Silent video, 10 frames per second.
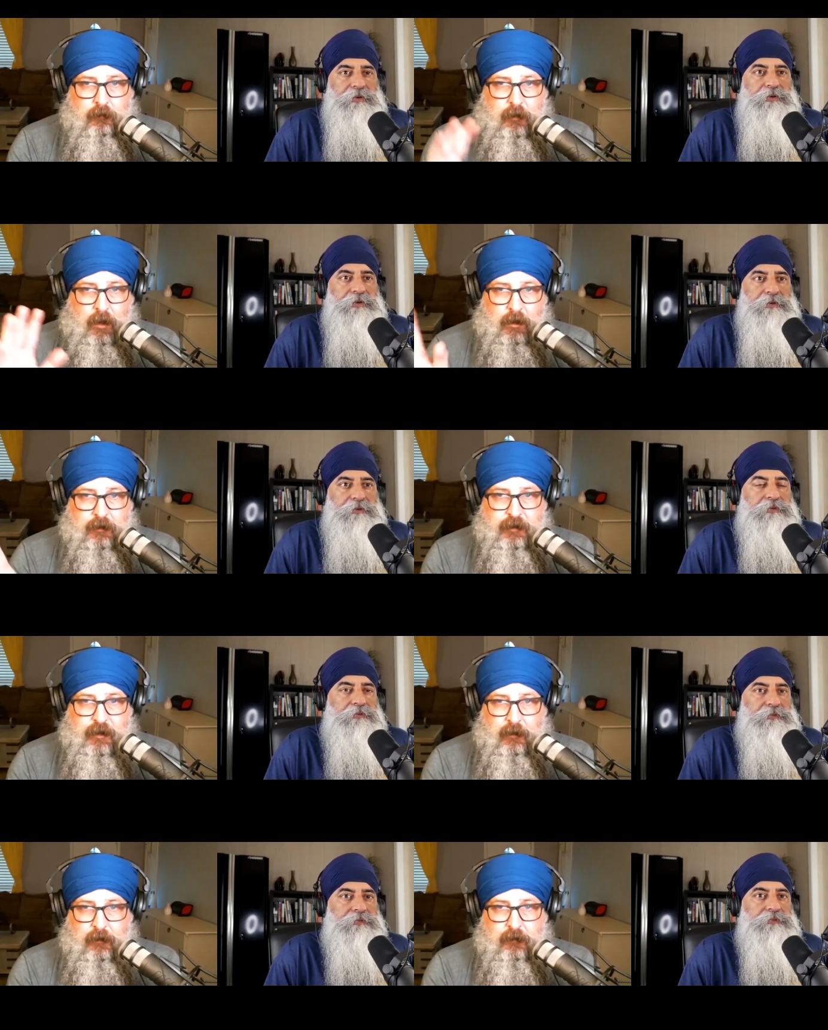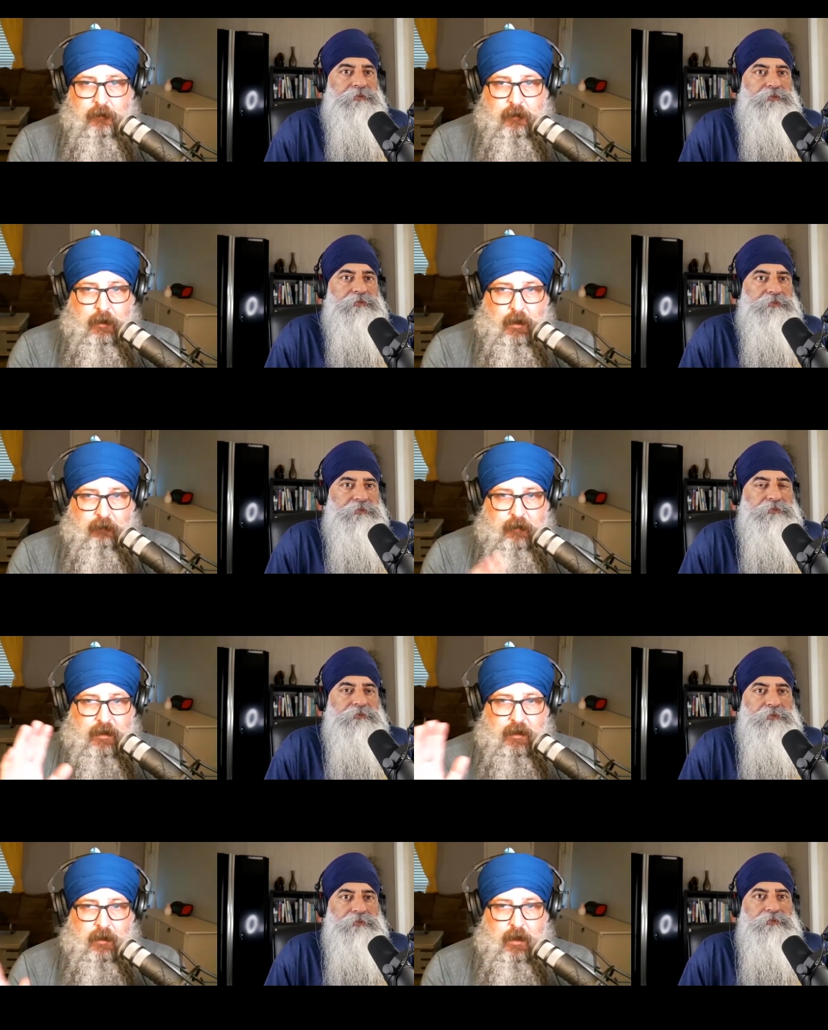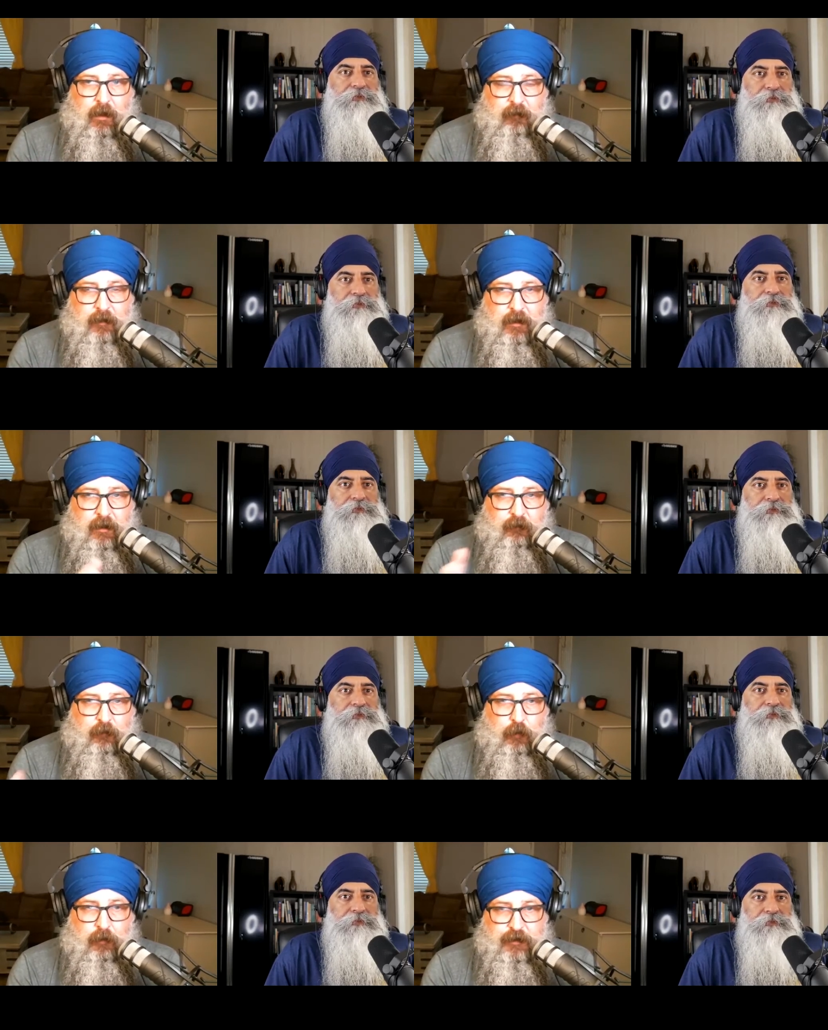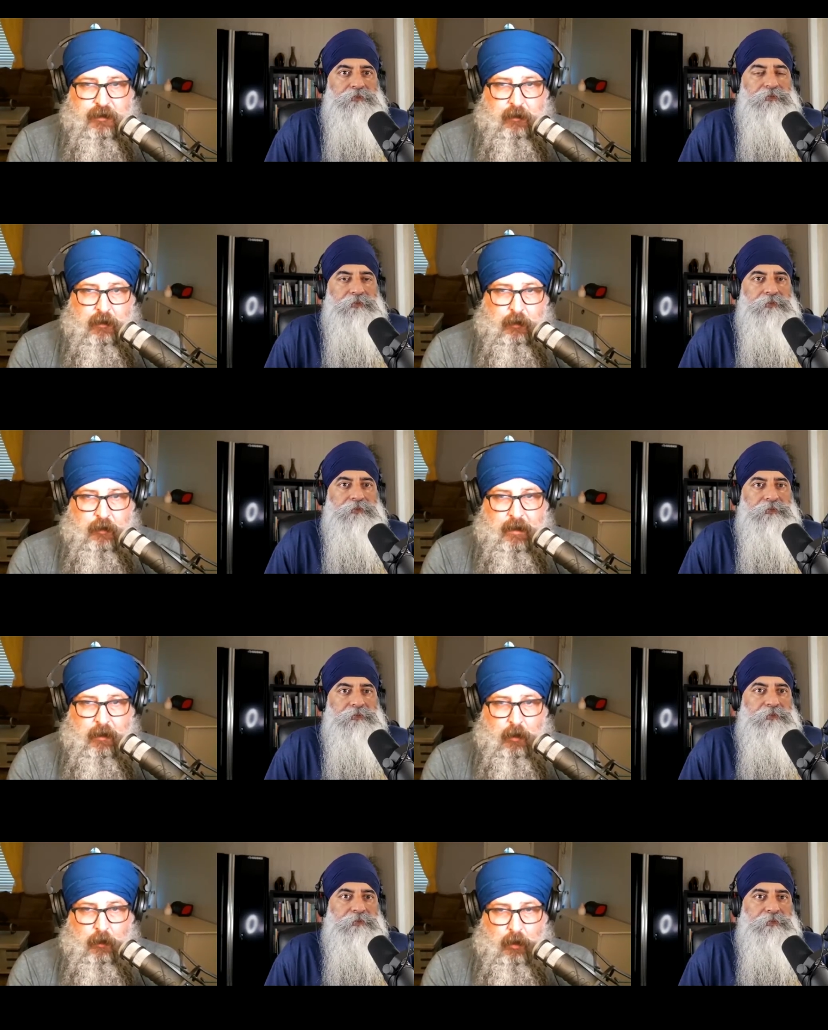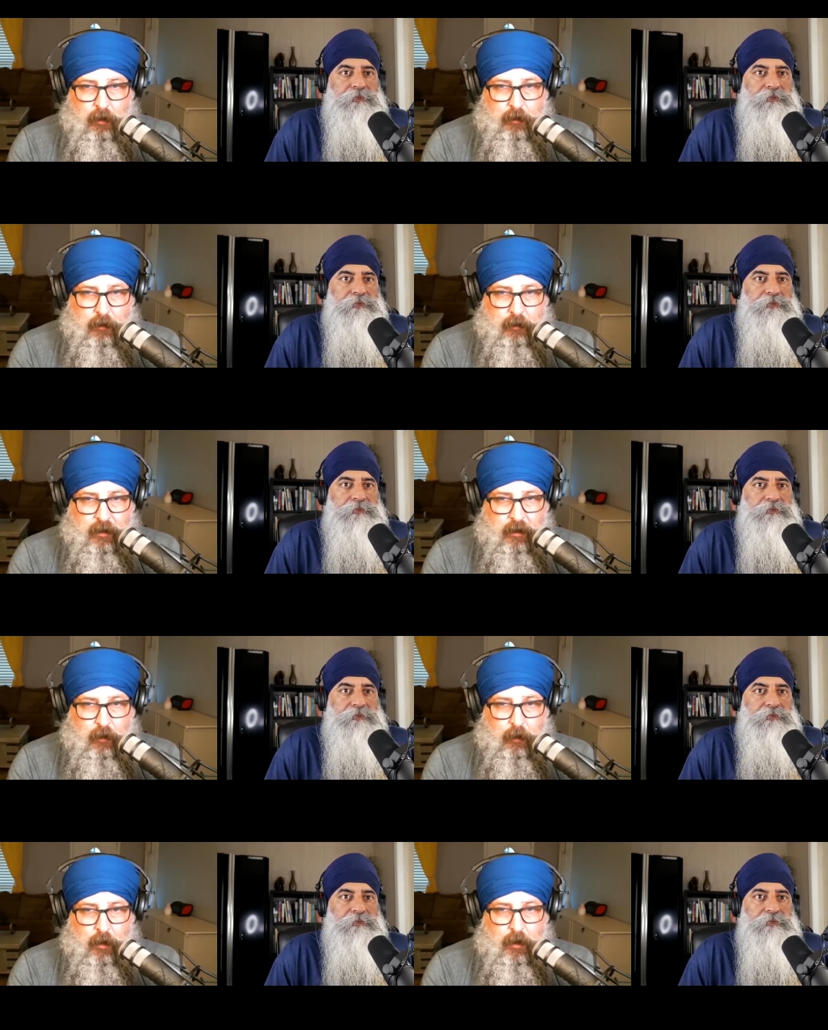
Speaker 1: God, Satan, everything everything is dualistic. Your entire your entire